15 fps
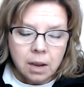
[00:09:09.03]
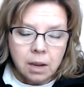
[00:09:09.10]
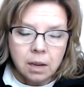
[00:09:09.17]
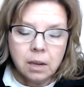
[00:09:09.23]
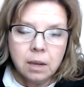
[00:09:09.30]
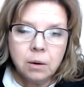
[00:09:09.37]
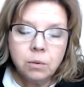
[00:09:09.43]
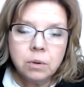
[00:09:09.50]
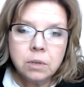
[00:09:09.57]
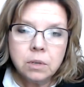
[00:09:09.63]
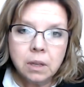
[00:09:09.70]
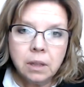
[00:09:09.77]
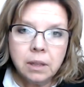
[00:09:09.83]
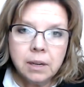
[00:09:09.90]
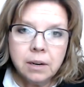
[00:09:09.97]
It was
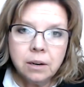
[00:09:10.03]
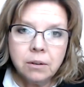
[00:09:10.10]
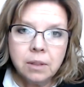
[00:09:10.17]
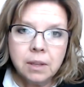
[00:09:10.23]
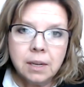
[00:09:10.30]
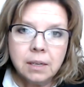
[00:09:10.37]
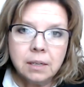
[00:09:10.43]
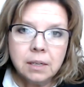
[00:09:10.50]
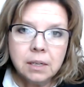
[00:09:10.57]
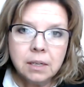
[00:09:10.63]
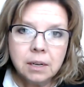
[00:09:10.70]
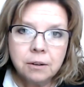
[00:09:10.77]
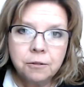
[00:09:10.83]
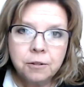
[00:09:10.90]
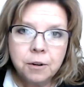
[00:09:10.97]
clear that
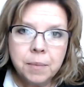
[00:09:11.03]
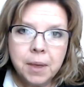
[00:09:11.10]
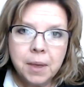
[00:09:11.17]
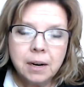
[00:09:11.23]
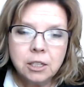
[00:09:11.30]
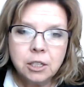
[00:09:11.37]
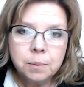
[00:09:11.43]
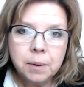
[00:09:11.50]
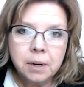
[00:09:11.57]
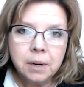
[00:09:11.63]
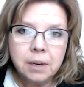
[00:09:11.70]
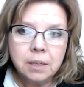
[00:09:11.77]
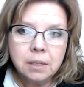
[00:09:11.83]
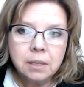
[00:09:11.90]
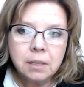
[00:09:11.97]
from that
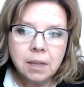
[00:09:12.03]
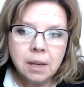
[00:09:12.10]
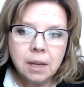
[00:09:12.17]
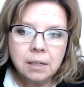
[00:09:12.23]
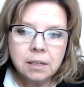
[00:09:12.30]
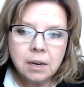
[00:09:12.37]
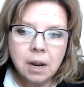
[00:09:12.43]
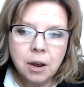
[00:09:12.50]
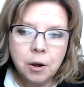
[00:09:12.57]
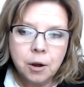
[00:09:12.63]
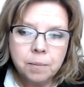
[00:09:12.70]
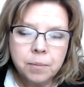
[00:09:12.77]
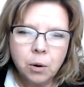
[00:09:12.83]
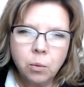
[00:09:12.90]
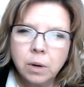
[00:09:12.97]
experience that
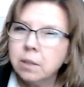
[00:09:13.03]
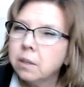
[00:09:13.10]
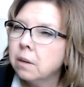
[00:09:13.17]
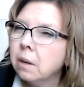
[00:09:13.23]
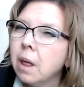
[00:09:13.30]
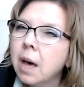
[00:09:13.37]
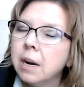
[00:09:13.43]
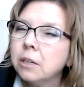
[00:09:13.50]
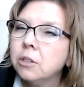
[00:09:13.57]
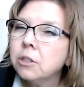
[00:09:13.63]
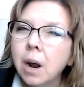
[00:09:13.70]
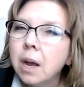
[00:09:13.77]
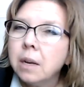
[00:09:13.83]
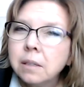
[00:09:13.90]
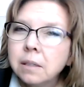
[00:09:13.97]
there wasn't a lot of
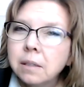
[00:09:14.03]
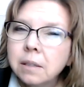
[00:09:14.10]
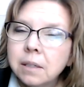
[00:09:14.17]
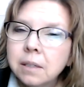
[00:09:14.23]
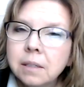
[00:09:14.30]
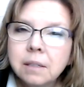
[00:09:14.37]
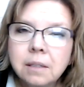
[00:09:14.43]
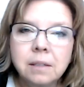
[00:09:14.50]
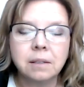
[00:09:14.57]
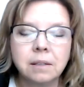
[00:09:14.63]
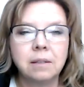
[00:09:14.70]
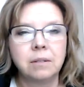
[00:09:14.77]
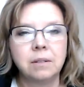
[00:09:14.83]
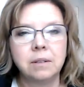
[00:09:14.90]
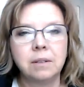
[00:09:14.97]
trust
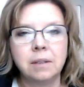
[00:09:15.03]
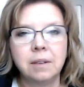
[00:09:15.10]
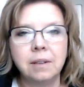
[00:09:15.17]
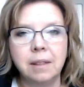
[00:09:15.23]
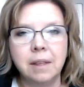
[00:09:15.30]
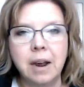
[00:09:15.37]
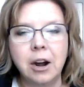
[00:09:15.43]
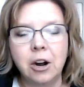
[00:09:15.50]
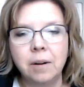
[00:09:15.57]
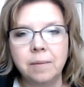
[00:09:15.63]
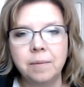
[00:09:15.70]
there.